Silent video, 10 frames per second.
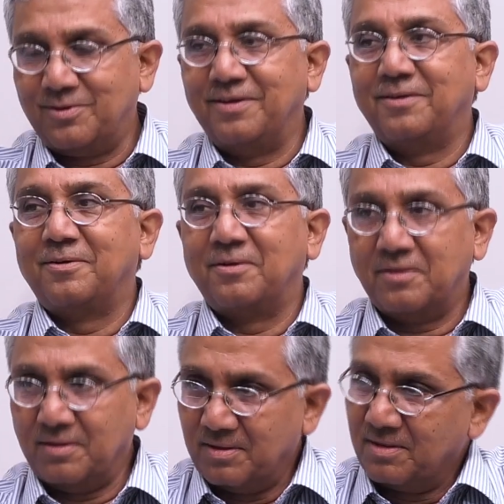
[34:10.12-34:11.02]
And for
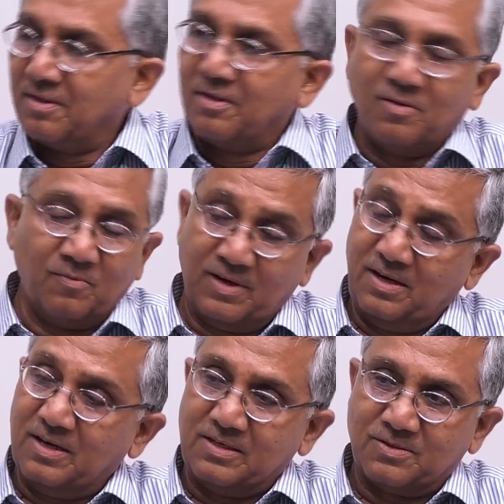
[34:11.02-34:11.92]
everybody,
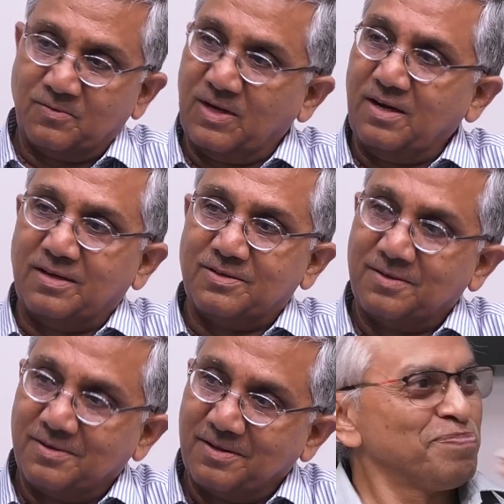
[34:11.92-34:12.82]
boys must
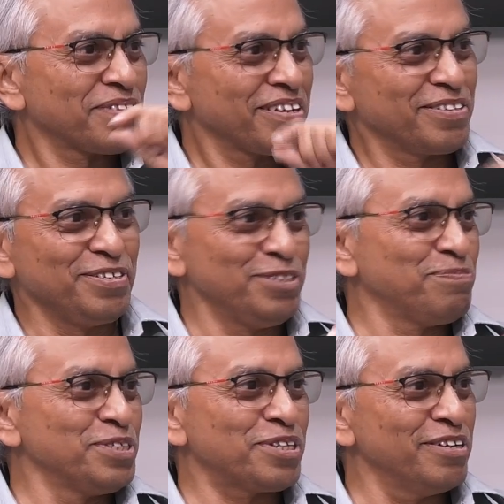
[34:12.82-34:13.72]
learn, girls
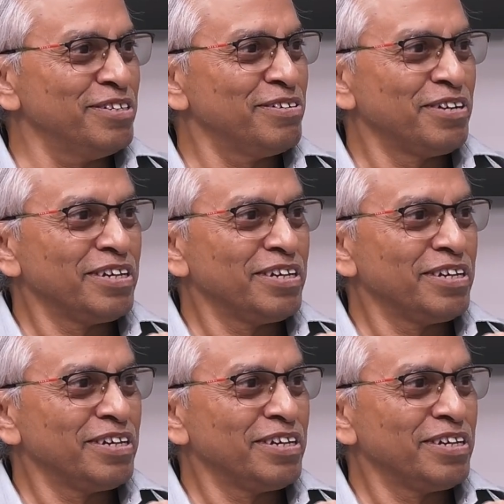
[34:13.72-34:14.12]
must learn,